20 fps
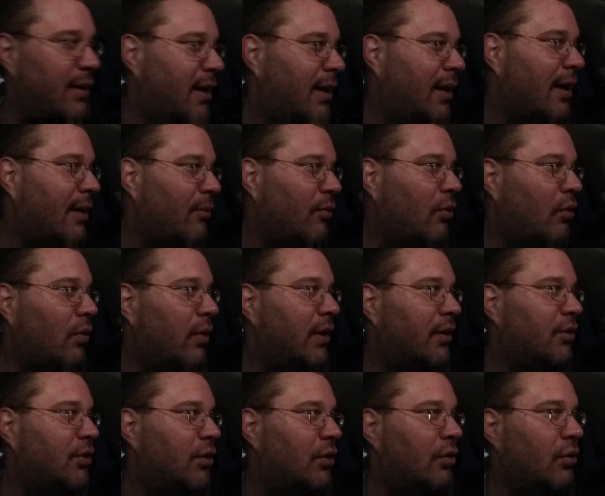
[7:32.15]
and I'm
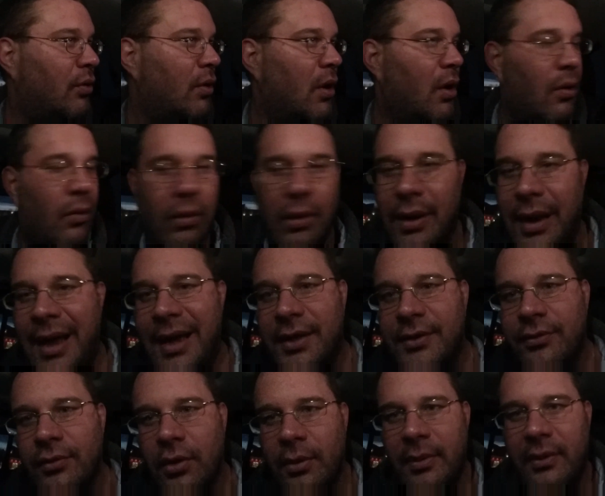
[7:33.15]
going to
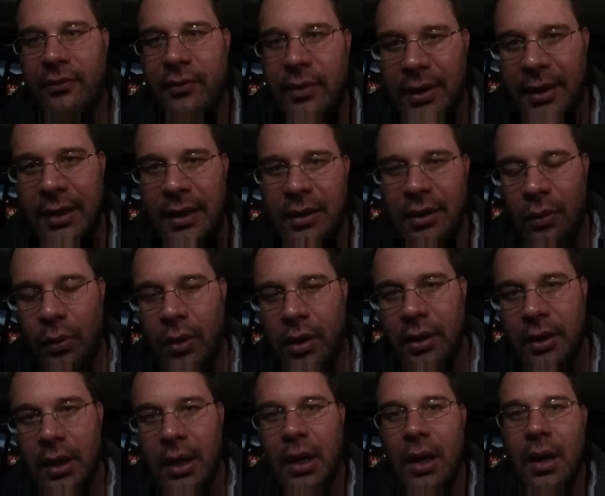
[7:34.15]
relax for a little bit before I get into
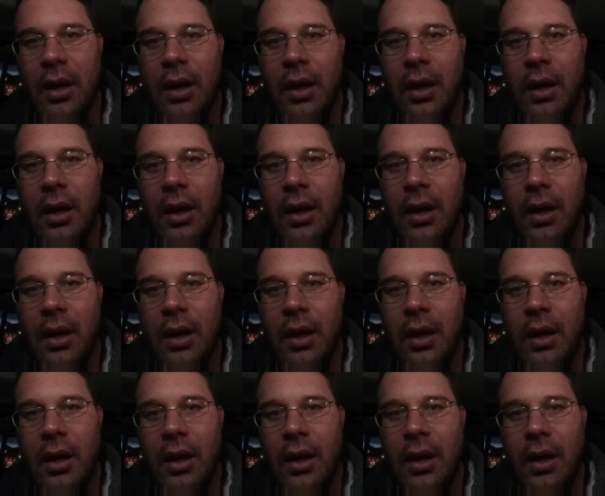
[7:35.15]
work.